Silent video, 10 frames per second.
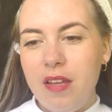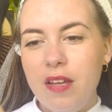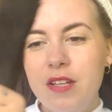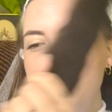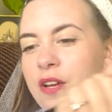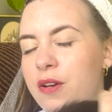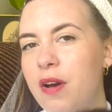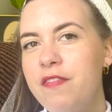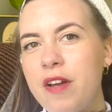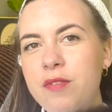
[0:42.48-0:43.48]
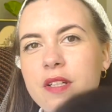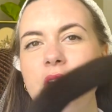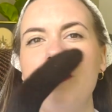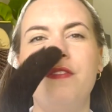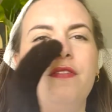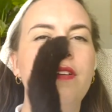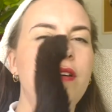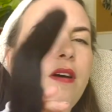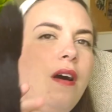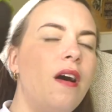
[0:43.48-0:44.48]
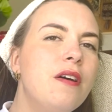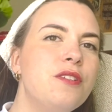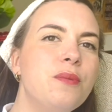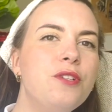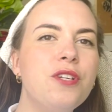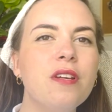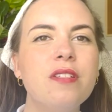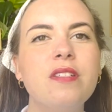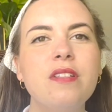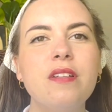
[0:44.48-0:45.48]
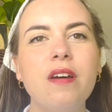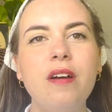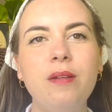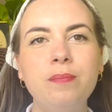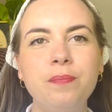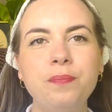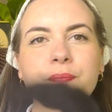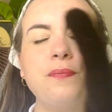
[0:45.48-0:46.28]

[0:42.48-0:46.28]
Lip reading: I don't know. I found it kind of hard to adjust to